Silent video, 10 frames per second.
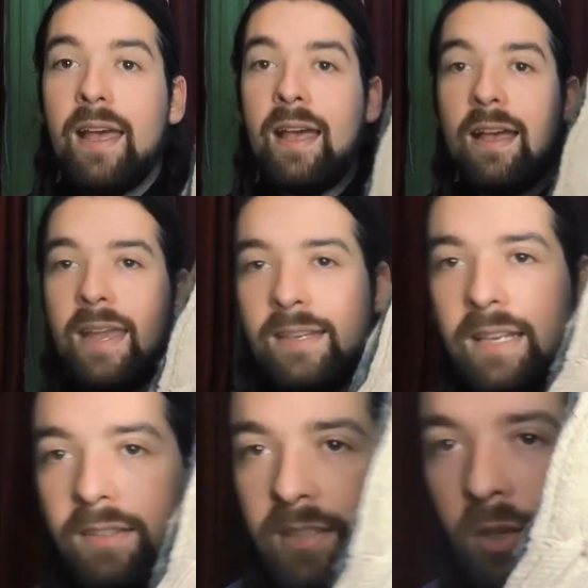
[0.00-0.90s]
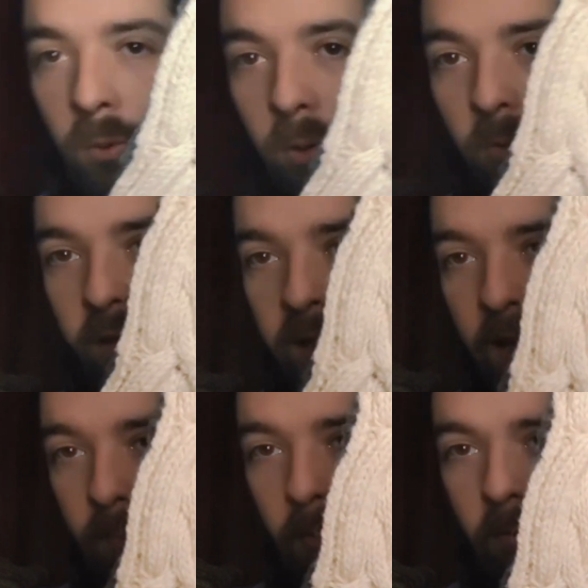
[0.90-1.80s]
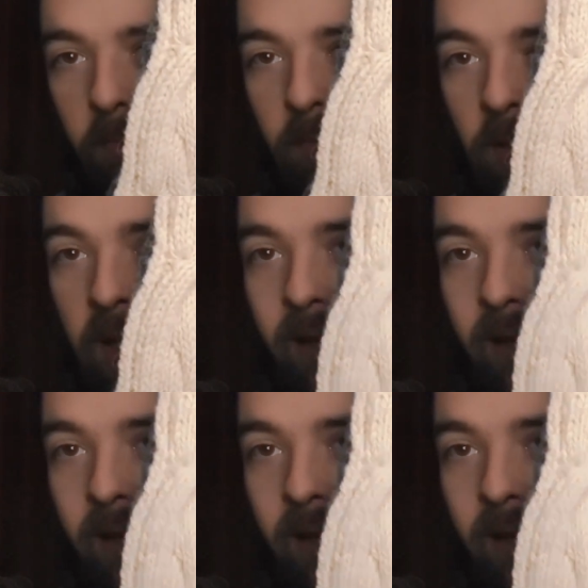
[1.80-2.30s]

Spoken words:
and it's an all-over cable,